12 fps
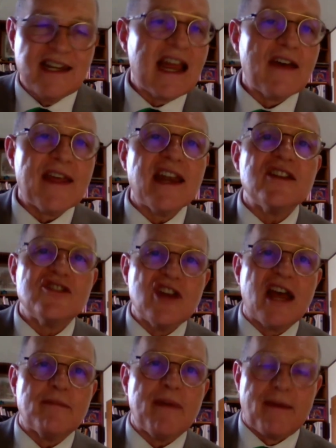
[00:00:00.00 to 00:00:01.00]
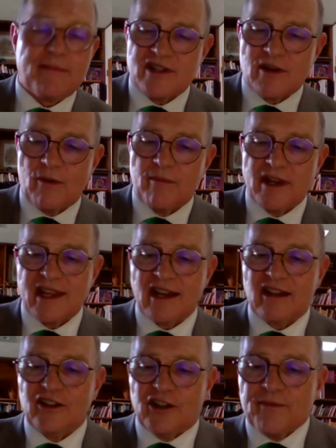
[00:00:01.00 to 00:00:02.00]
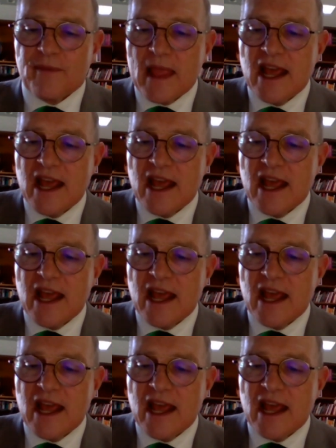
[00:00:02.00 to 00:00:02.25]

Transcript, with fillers: Now, that is John the Baptist. I want to make that clear.